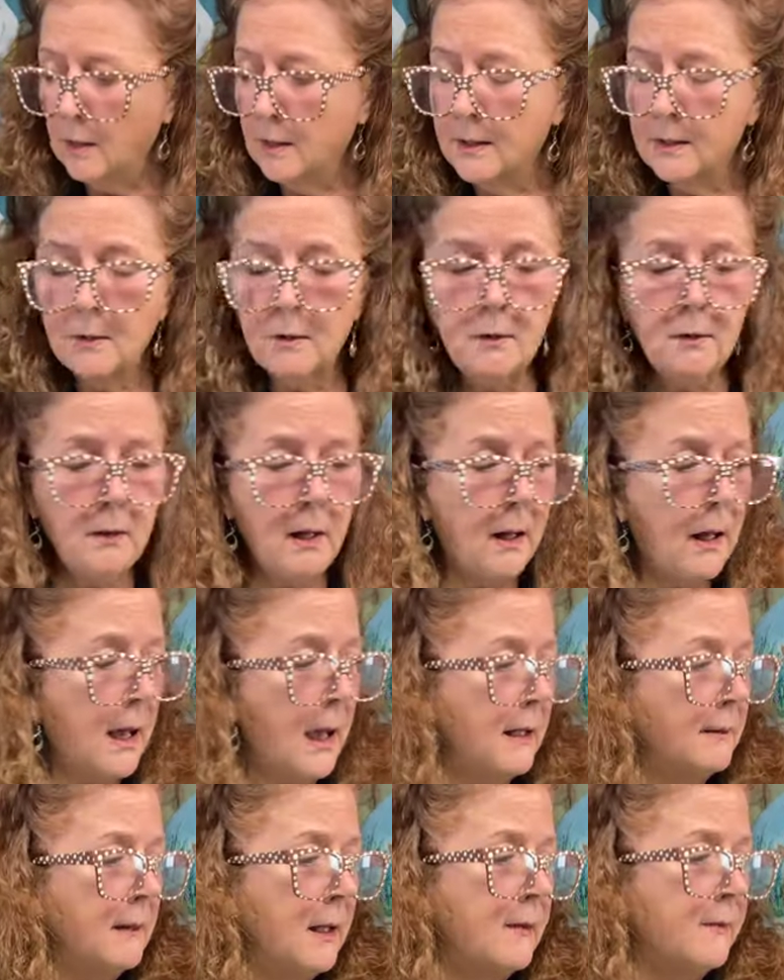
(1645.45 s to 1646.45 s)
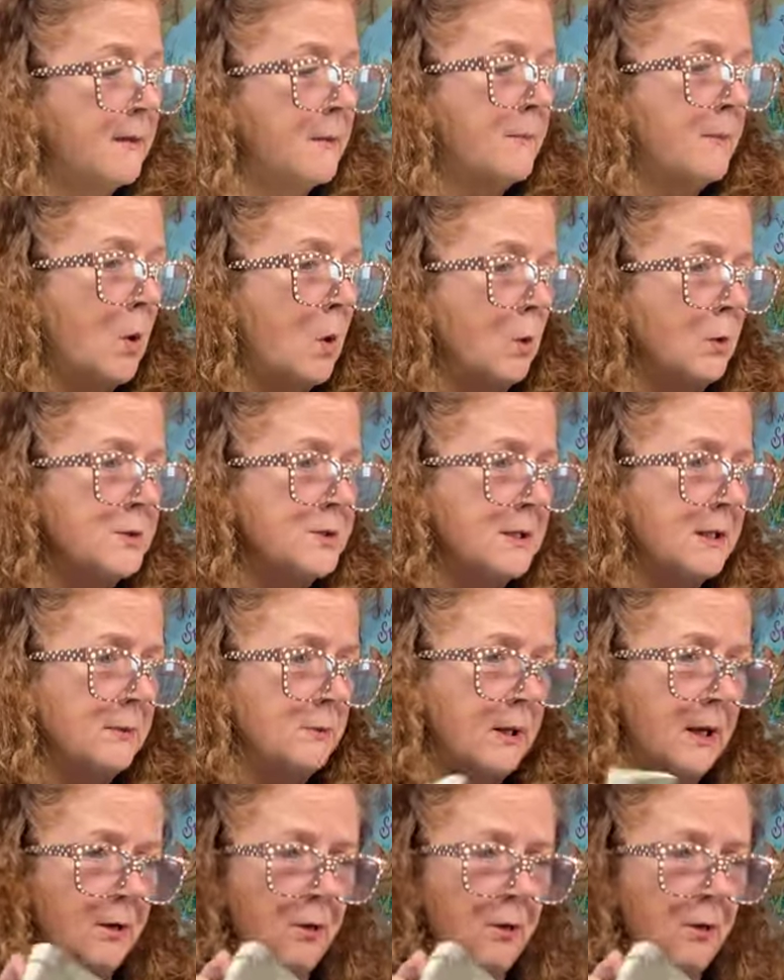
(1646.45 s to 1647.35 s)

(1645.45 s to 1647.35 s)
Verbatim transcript: Little, I like the moleskin.